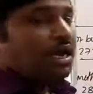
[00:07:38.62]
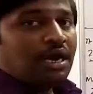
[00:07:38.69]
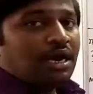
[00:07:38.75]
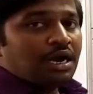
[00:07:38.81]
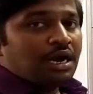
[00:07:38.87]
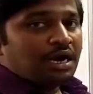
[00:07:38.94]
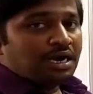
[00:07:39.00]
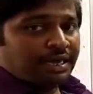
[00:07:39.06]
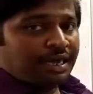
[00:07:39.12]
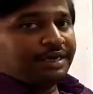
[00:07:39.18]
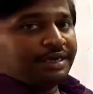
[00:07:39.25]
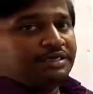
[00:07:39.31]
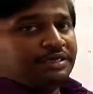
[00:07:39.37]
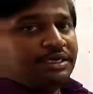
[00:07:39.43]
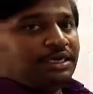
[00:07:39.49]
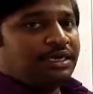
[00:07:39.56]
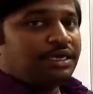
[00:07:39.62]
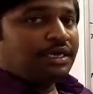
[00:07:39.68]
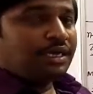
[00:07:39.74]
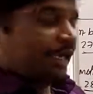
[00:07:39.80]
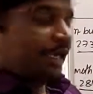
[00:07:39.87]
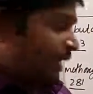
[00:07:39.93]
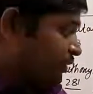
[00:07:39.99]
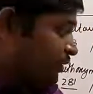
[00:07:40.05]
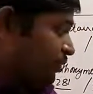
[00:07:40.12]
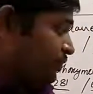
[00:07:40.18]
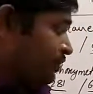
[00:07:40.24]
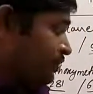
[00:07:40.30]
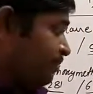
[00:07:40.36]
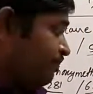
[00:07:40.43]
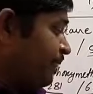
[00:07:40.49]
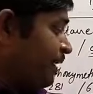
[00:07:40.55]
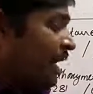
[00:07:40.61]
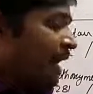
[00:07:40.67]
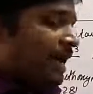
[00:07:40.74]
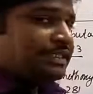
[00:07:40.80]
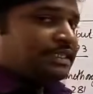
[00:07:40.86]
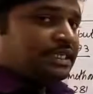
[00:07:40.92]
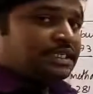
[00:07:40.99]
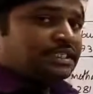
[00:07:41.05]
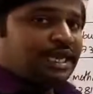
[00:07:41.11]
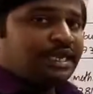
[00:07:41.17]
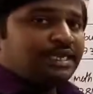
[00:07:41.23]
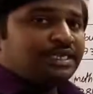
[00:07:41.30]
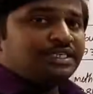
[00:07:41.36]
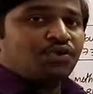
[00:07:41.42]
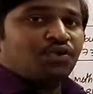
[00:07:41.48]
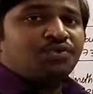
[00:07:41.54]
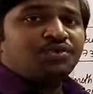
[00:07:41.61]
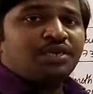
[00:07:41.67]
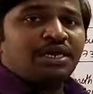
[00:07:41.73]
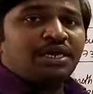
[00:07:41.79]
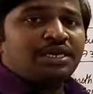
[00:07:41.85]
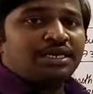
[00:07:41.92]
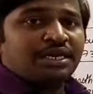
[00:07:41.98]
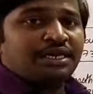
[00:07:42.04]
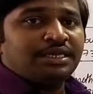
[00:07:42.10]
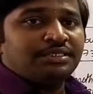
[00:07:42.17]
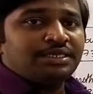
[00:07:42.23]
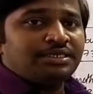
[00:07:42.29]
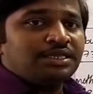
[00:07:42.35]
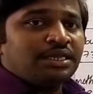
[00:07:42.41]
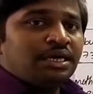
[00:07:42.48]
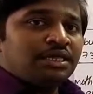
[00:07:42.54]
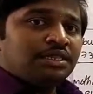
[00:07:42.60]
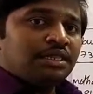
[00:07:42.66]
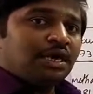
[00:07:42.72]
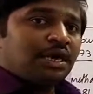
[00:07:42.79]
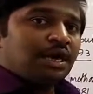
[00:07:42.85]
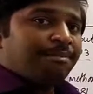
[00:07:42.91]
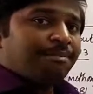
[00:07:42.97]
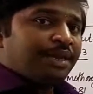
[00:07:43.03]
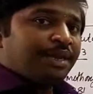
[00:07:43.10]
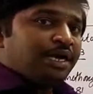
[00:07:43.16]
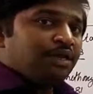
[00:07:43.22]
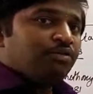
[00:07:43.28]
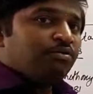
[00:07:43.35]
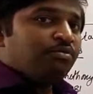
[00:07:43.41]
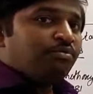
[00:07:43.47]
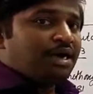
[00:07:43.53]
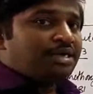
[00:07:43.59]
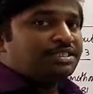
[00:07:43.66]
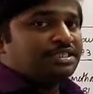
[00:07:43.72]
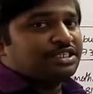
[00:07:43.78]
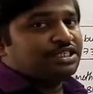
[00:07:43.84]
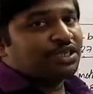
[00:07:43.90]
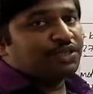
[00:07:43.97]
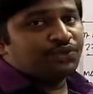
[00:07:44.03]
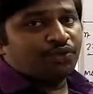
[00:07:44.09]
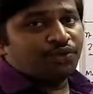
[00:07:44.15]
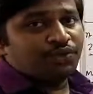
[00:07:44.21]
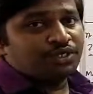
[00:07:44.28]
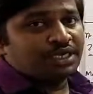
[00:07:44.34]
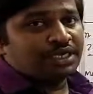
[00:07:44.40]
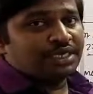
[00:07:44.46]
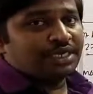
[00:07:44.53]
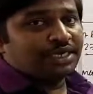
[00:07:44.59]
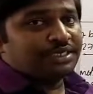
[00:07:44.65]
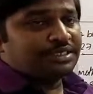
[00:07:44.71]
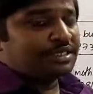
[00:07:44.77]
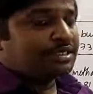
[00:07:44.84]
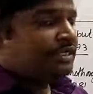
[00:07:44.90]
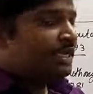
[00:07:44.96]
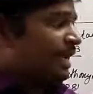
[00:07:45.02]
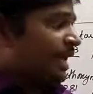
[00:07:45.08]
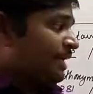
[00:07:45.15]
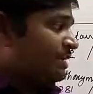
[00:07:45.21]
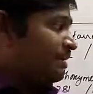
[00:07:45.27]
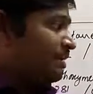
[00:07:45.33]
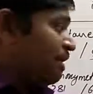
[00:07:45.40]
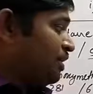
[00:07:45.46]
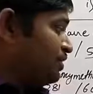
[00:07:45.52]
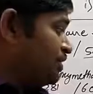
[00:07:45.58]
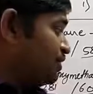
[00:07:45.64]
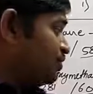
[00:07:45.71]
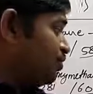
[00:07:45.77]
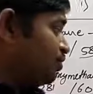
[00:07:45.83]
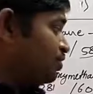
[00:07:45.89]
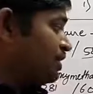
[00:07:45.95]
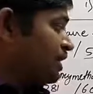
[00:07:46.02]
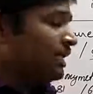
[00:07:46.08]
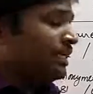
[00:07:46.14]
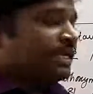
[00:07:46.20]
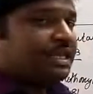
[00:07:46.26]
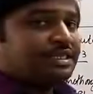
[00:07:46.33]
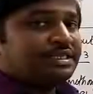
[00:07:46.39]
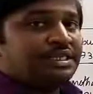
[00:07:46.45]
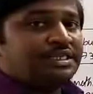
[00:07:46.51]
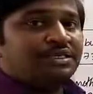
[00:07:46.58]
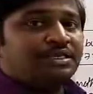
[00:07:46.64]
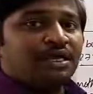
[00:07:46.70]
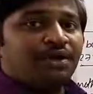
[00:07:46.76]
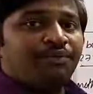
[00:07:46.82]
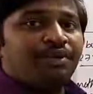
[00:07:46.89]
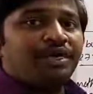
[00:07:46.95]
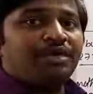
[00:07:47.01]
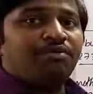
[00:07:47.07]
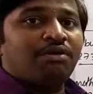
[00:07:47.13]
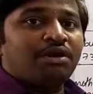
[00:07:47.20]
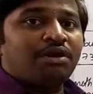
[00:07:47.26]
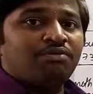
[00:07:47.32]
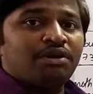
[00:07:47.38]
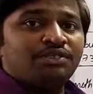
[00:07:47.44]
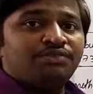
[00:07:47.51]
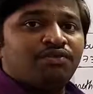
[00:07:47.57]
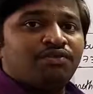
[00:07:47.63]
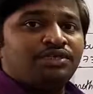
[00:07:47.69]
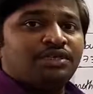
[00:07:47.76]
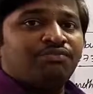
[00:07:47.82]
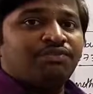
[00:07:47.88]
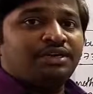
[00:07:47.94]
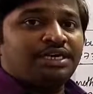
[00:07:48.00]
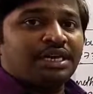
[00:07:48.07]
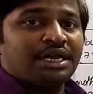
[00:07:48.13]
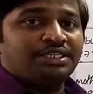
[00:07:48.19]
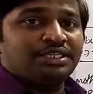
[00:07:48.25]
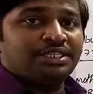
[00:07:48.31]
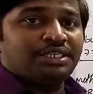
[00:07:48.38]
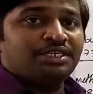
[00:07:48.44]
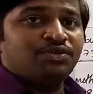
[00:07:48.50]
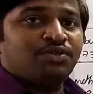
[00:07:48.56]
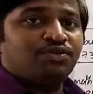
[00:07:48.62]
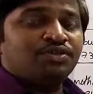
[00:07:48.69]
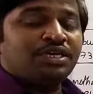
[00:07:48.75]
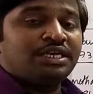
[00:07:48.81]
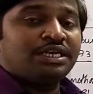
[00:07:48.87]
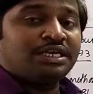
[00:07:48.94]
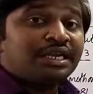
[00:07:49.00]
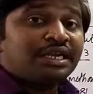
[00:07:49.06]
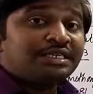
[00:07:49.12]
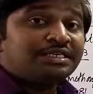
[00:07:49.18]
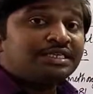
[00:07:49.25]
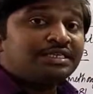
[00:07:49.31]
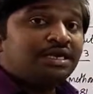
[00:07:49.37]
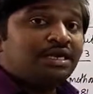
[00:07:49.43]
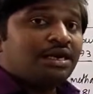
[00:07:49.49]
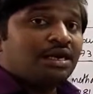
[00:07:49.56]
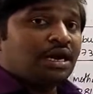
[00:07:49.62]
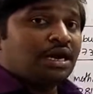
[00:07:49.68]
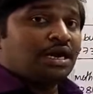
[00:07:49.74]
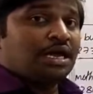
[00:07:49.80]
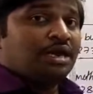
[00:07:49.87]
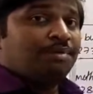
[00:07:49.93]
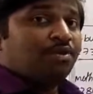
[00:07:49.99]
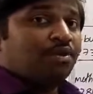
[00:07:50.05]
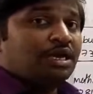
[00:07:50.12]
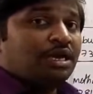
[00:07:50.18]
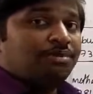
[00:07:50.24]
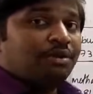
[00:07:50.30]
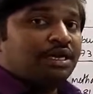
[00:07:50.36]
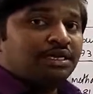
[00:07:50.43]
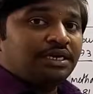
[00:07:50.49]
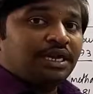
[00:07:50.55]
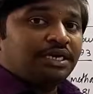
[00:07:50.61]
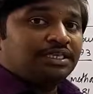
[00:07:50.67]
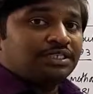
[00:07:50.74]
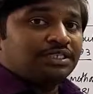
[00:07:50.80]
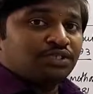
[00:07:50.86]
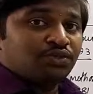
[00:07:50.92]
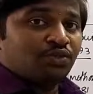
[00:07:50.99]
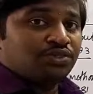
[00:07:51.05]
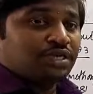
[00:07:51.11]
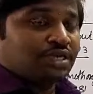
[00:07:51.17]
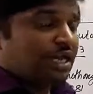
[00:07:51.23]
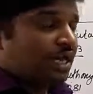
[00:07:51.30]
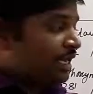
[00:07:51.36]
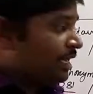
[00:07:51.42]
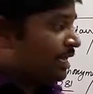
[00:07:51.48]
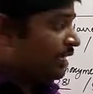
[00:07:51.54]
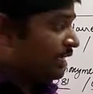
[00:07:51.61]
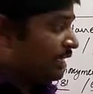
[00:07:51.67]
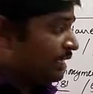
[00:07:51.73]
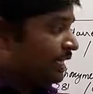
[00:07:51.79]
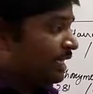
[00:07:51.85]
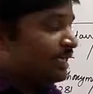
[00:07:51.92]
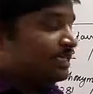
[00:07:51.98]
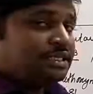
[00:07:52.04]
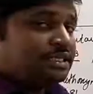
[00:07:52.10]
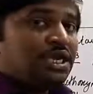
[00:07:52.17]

aldehydes and ketones. As the chain is goes on increases, the comparative mass is also goes on increases. As the mass is goes on increases, the weak van der Waals force of attraction is goes on increases, or dipole-dipole interaction is goes on increases